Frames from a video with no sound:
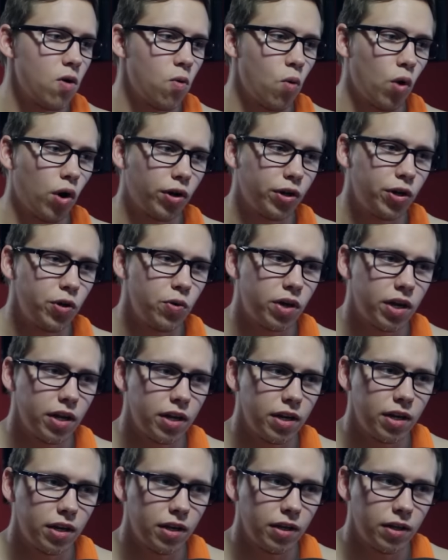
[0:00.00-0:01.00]
where you
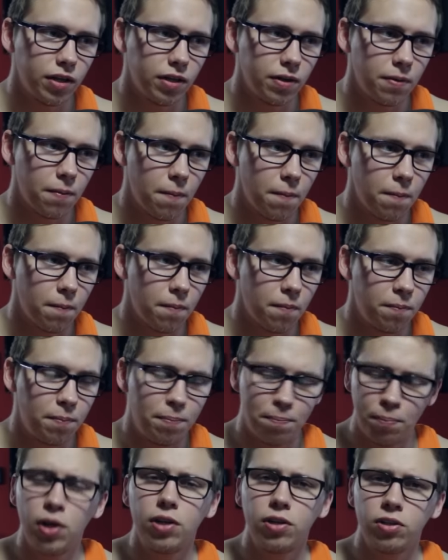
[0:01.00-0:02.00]
can
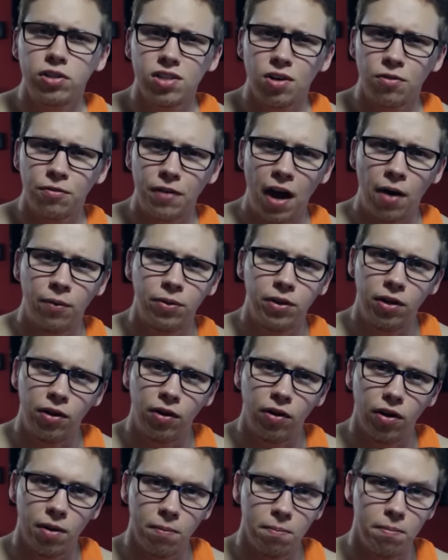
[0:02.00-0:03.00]
put yourself out
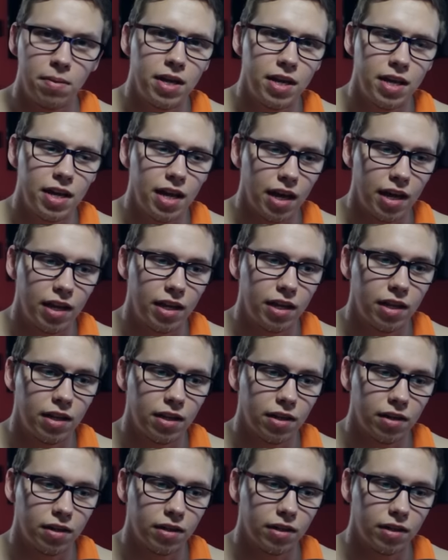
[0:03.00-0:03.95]
there and be in